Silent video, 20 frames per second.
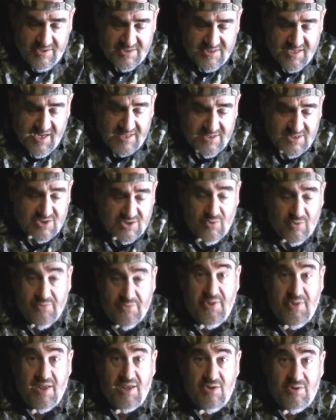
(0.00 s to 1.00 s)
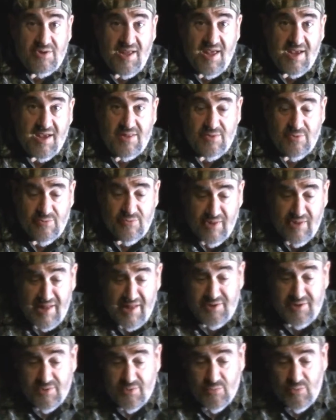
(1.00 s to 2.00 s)
It's not the sort of thing you take
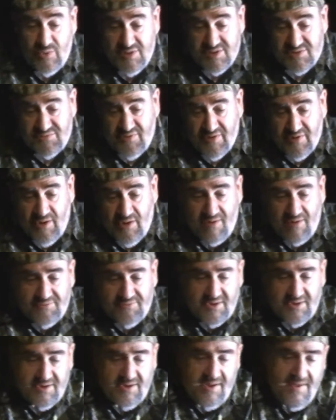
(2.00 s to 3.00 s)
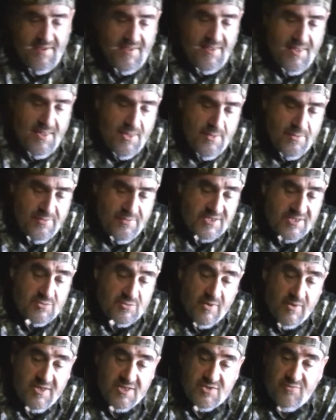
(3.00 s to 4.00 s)
into the woods very often. This
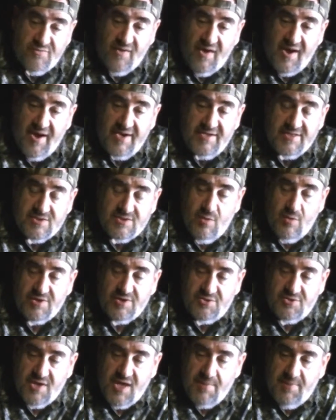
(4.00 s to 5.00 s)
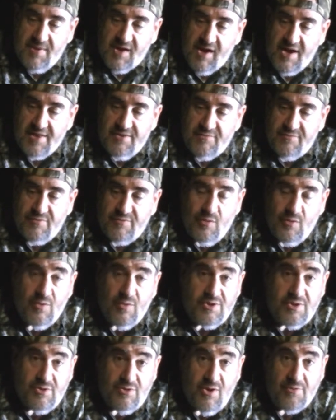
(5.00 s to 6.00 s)
one is fine as long as you keep an eye on the fuel
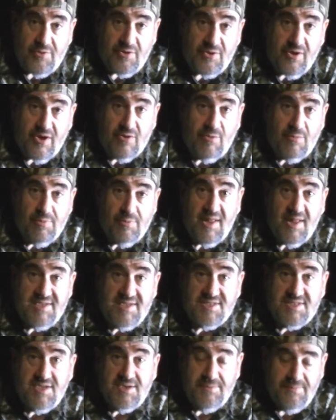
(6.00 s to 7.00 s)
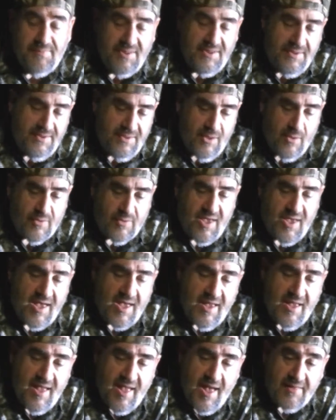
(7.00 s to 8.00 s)
and you know that you're going to replace it.
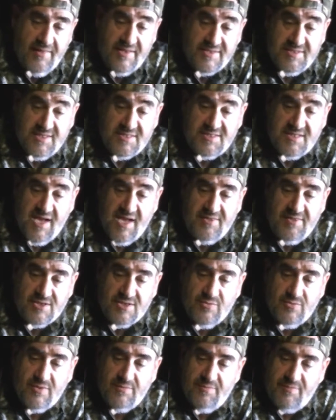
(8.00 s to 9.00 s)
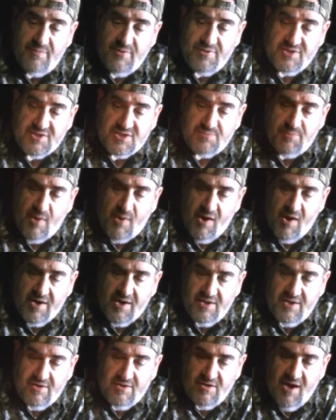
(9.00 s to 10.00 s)
Okay, and as I said, this one with the spark,
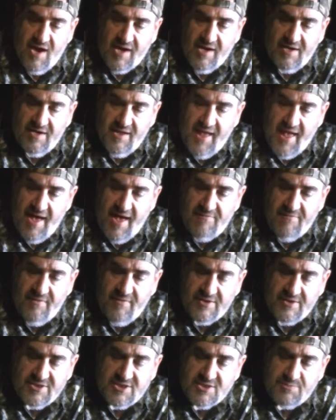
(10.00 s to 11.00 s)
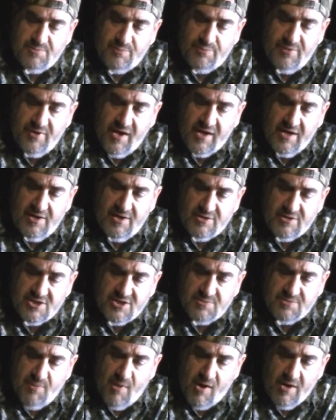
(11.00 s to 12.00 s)
you're not going to use a
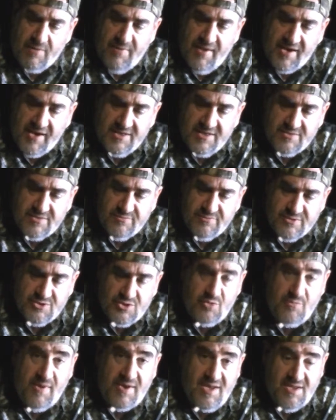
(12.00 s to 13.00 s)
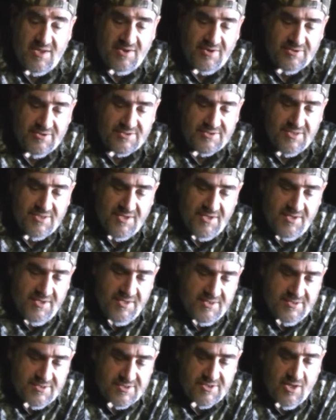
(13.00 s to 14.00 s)
spark mechanism for too many years.
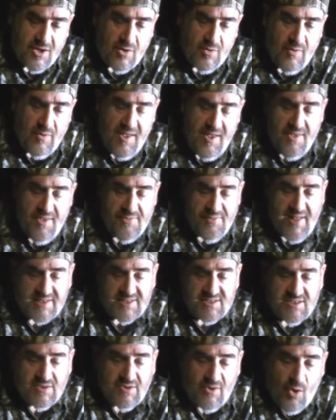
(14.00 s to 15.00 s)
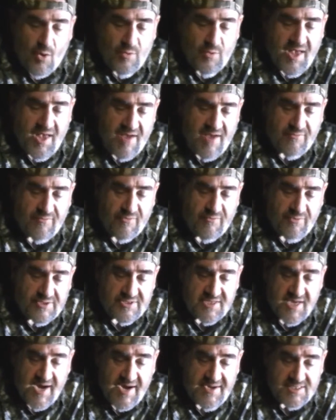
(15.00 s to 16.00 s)
So that's okay for a very
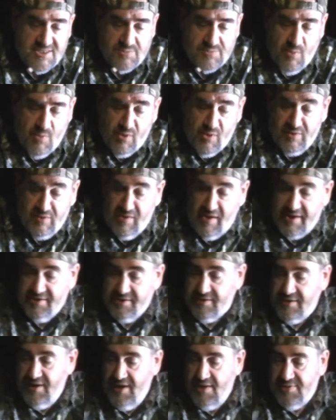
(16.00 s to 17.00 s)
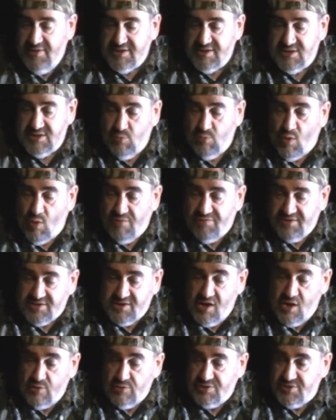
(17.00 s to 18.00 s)
tiny, small lighter. This is more of the
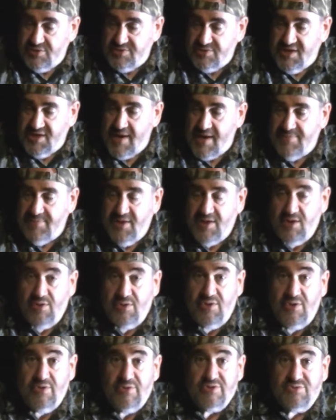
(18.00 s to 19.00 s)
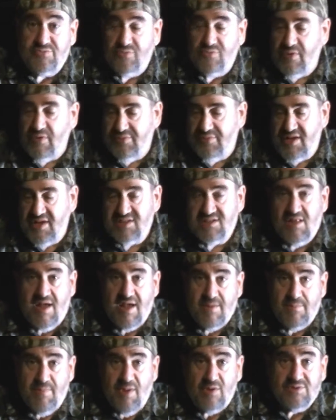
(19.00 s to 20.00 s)
go-to type that you use for things
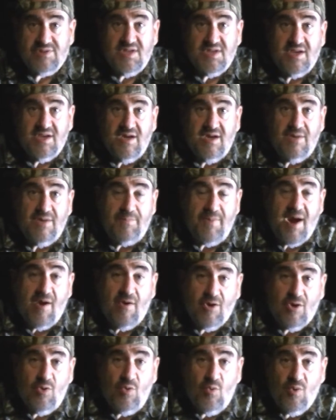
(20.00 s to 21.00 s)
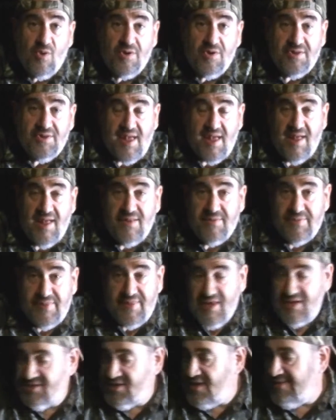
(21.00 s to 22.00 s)
like melting paracord and
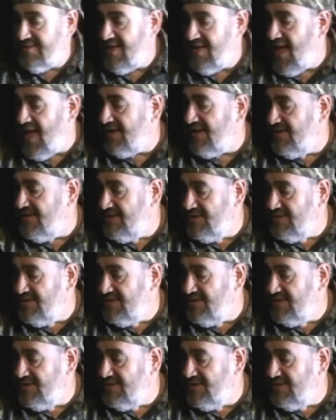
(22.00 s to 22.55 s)
things like that.